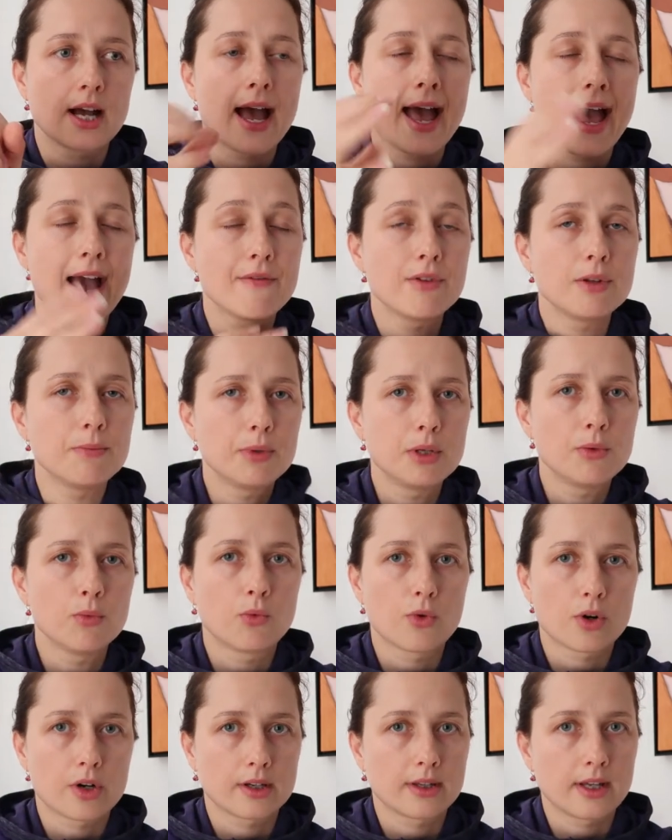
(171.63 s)
I haven't
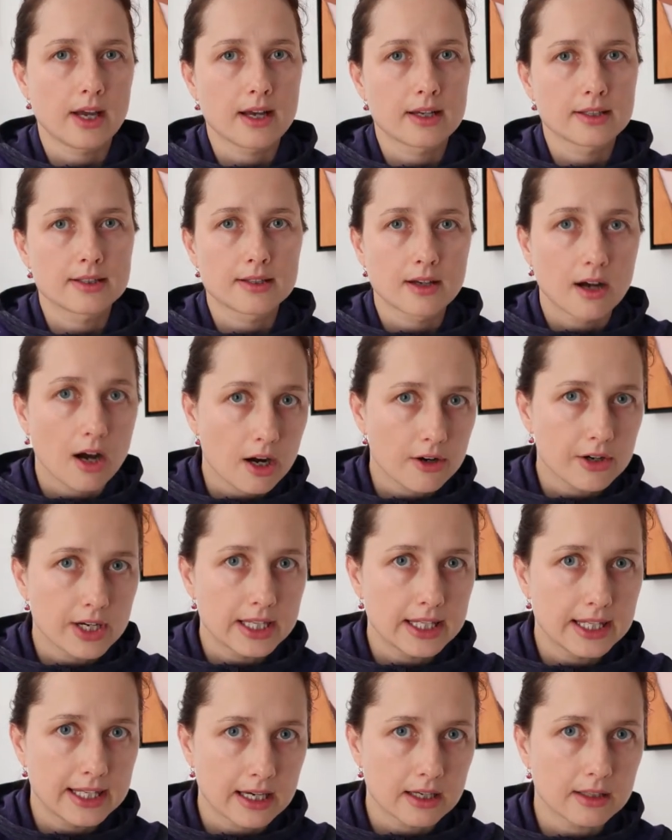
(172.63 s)
been worked as
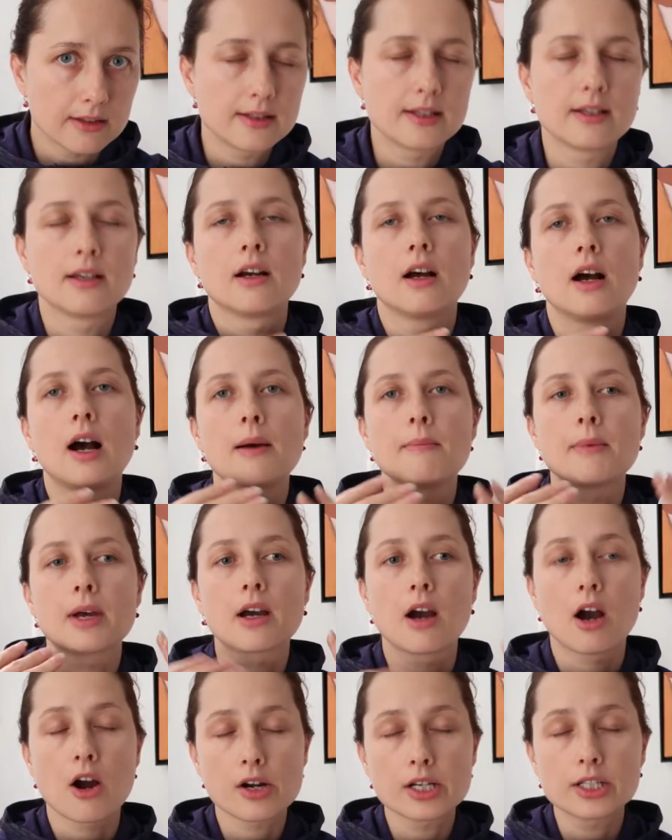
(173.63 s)
RN yet. I'm
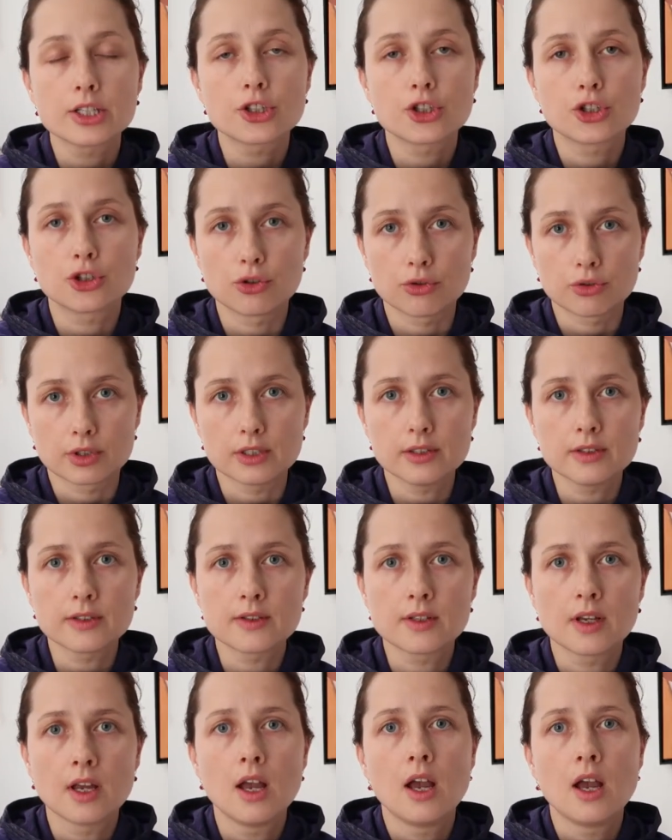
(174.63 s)
a current student.